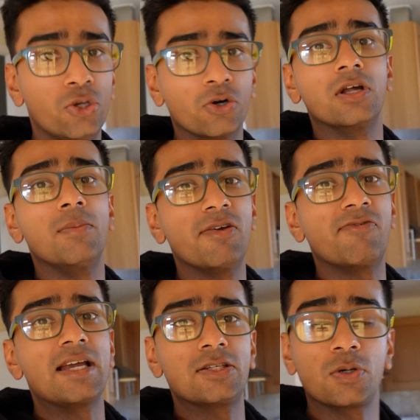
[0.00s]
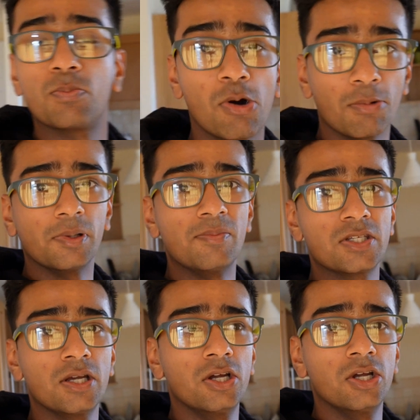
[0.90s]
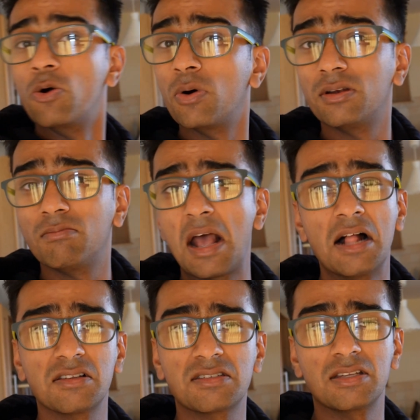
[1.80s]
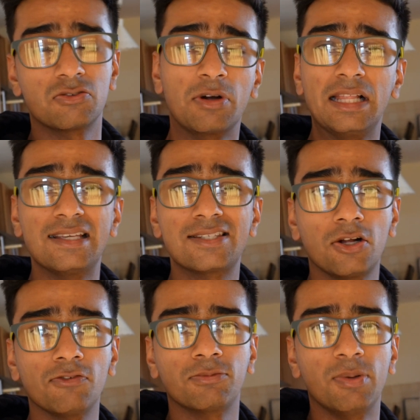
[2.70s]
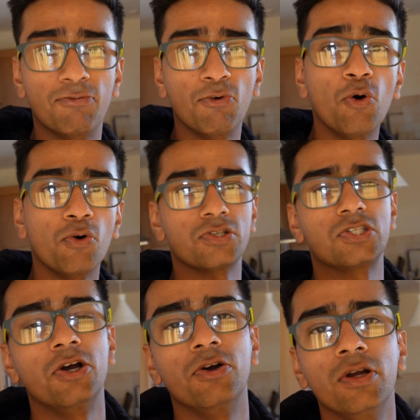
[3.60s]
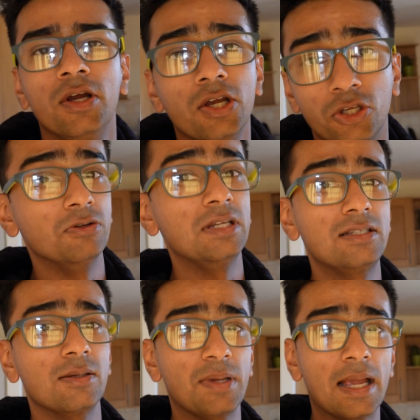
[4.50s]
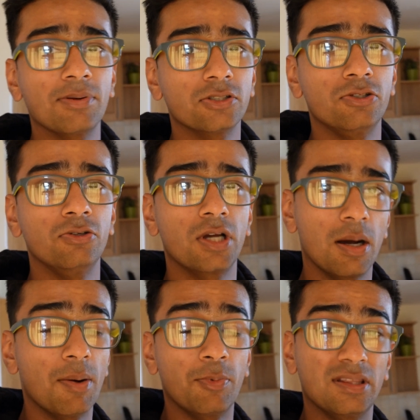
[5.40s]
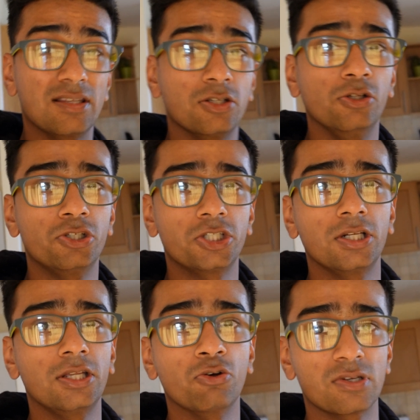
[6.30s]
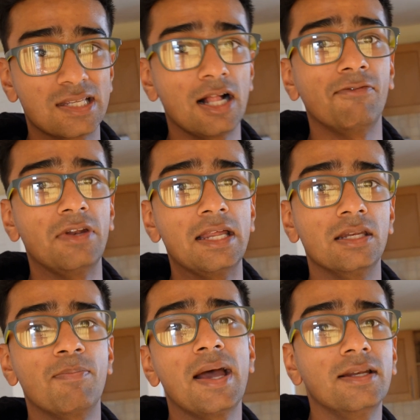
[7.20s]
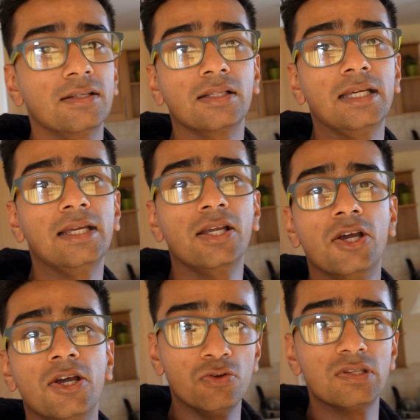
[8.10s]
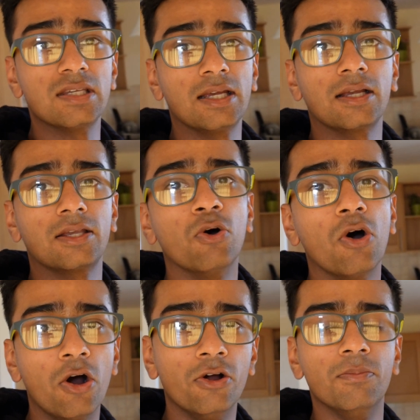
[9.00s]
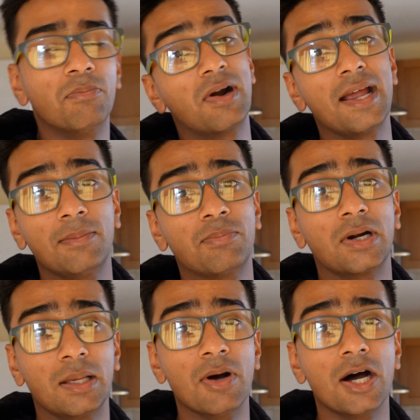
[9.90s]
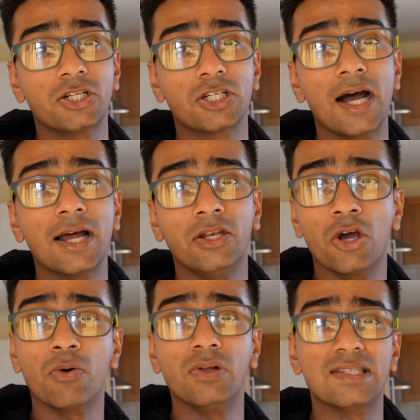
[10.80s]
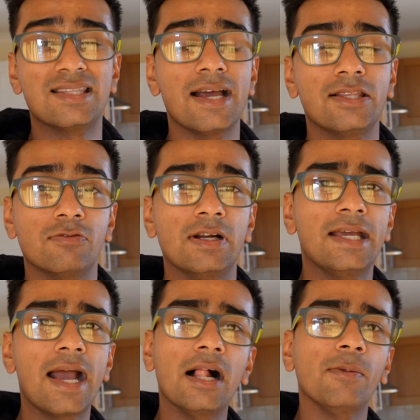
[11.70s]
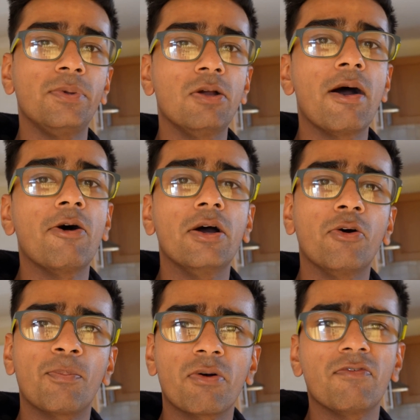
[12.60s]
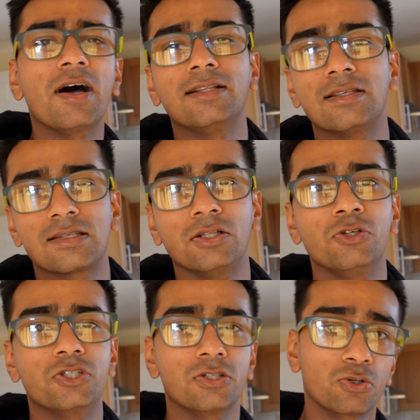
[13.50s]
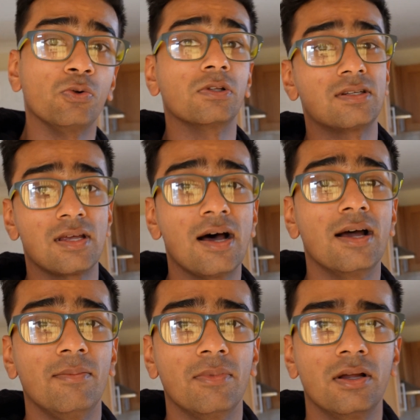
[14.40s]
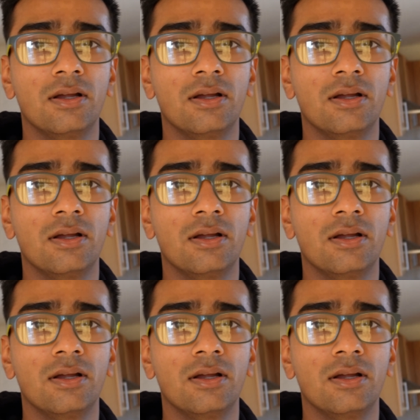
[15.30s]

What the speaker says: you're going to be faced with problems no one else has really solved before. So you need to be able to come up with the solution yourself and independently using your own brain pretty much. And no one's there to really help you out or provide the solutions all the time.